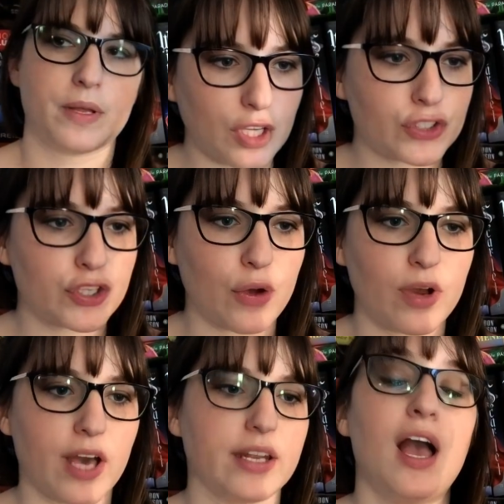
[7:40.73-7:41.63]
So
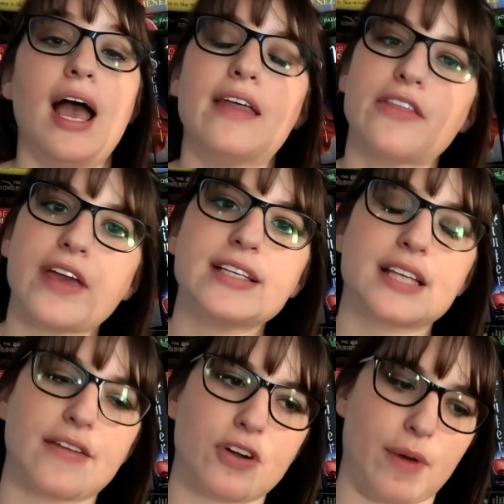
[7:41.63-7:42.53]
good. And the thing is that
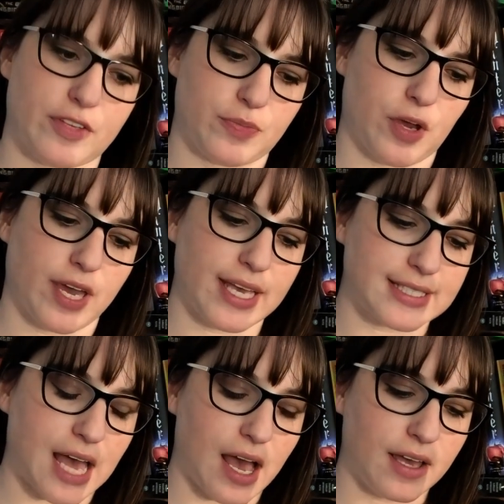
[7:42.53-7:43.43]
I've heard about this book is
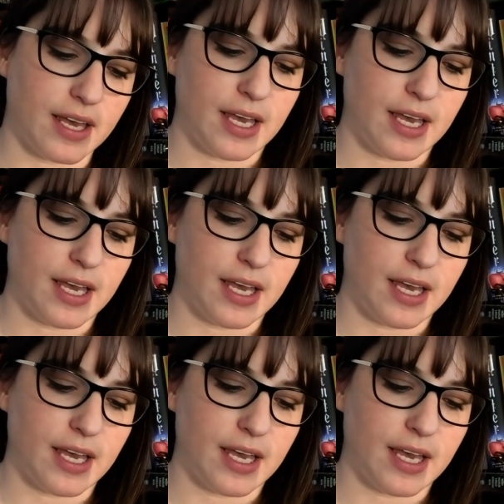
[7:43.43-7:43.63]
that